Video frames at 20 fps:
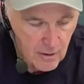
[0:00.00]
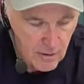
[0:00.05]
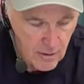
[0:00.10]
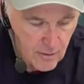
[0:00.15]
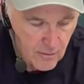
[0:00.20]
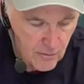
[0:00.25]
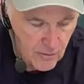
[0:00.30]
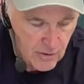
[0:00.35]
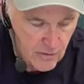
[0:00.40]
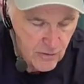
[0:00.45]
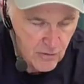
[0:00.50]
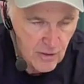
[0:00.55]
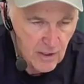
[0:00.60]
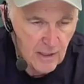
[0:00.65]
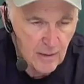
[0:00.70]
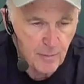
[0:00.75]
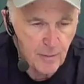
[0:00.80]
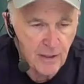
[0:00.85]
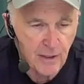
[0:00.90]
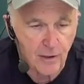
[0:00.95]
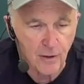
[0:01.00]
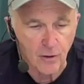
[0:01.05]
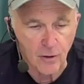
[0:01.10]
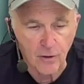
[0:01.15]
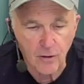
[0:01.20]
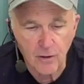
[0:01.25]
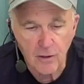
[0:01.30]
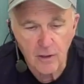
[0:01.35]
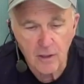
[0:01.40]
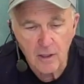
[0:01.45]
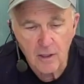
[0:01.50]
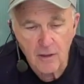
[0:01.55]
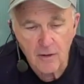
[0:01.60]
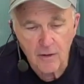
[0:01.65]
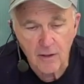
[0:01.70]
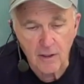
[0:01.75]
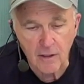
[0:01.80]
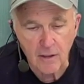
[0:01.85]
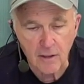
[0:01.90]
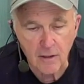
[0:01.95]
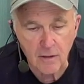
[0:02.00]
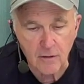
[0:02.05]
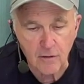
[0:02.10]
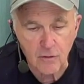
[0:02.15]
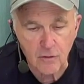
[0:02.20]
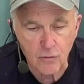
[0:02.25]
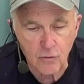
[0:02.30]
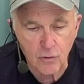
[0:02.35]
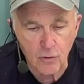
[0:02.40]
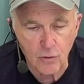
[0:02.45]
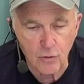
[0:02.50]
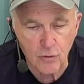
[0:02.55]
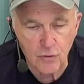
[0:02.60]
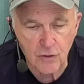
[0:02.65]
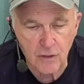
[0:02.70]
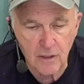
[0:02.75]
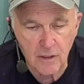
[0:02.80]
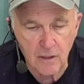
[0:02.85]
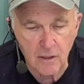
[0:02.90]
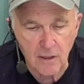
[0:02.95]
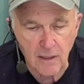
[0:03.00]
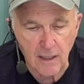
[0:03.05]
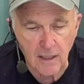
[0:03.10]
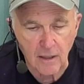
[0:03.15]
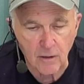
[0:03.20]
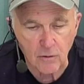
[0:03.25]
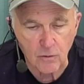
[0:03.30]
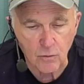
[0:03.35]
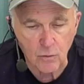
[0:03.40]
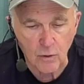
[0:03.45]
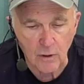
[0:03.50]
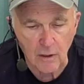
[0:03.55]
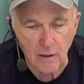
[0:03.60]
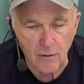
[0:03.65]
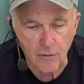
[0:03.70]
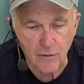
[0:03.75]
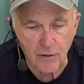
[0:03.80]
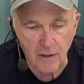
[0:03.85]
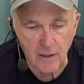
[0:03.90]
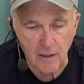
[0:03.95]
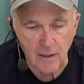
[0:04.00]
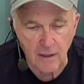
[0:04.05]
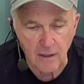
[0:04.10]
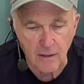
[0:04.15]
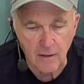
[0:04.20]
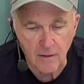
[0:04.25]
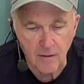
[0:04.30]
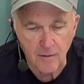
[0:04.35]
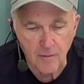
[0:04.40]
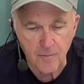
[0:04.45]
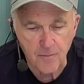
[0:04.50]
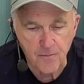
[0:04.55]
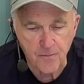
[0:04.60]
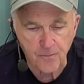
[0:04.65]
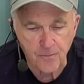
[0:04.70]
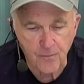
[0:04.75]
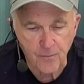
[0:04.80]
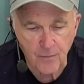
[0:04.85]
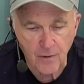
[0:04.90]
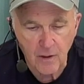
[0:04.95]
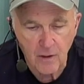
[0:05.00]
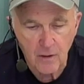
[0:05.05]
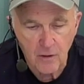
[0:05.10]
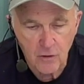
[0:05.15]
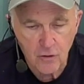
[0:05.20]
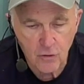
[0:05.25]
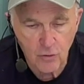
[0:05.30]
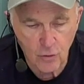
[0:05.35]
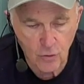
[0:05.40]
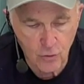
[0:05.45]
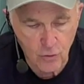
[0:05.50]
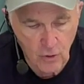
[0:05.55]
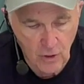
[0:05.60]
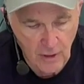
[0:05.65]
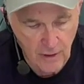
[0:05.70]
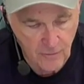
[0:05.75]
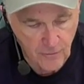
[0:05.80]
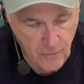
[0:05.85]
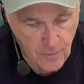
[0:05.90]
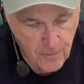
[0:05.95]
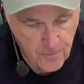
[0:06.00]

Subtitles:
this type here that it screws in and out with a screwdriver.